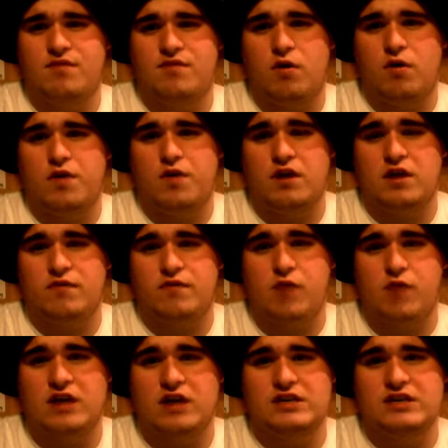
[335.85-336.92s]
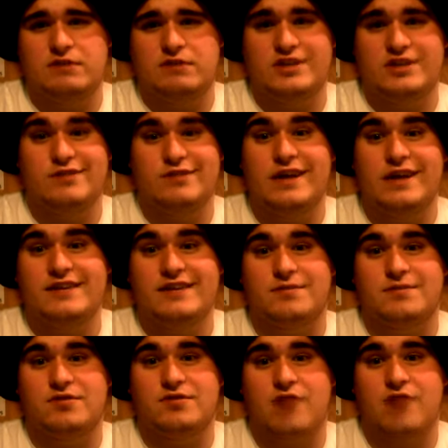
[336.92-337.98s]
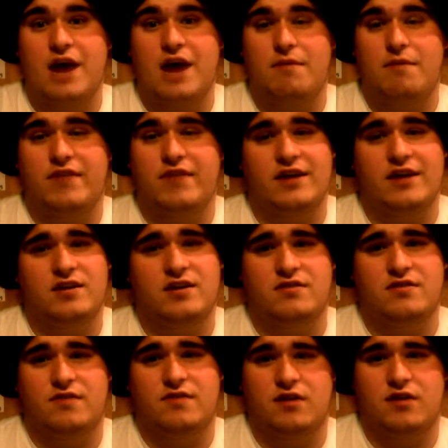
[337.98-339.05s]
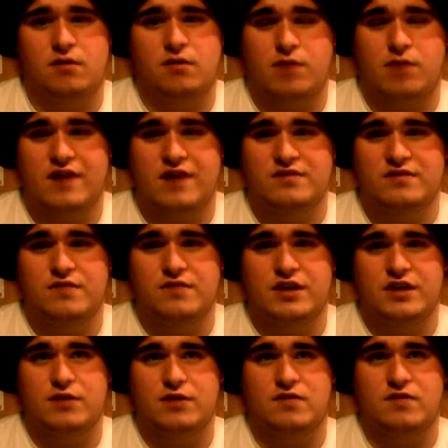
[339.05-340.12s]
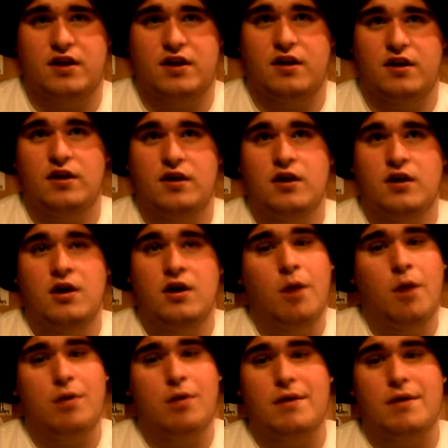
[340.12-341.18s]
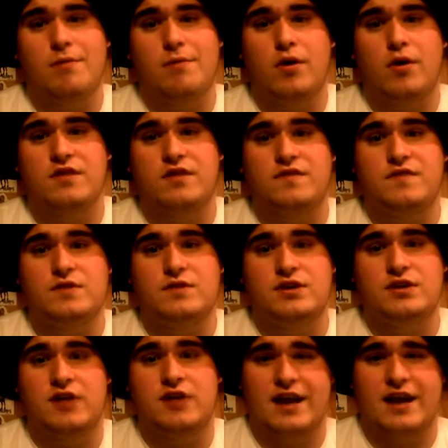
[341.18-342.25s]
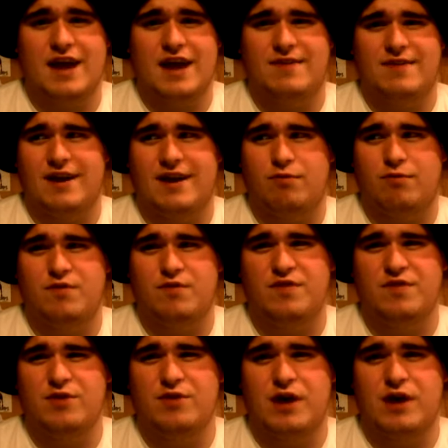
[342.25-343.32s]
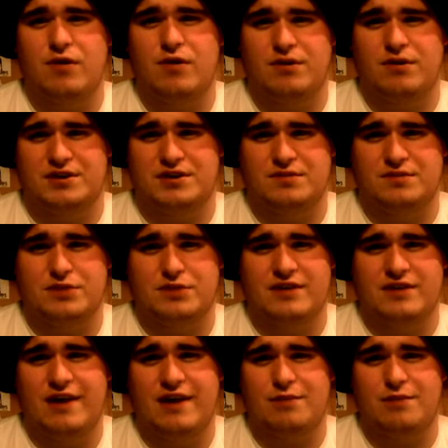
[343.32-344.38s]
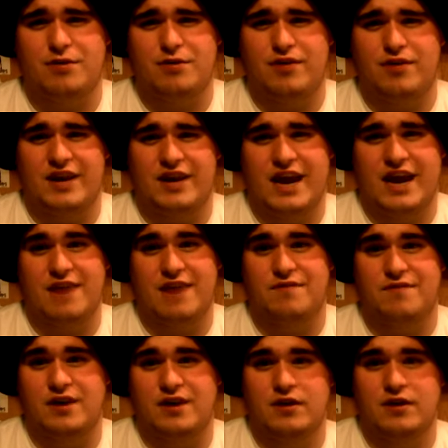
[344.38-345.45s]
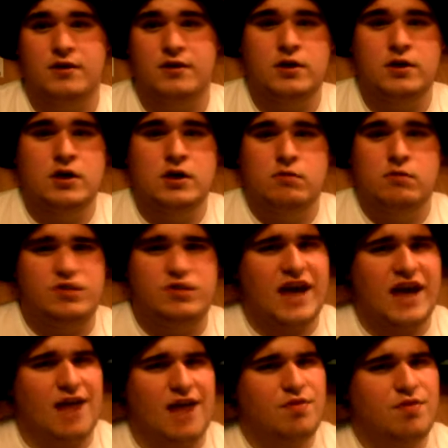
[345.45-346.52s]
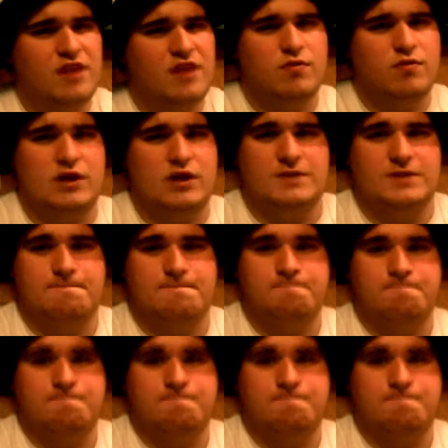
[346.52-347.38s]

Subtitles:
So thank you for watching. Make sure you like, subscribe. I've got tons of unboxing videos and probably more in the future. And I have a review out, which is pretty terrible, and an AMV. But yeah, thanks for watching.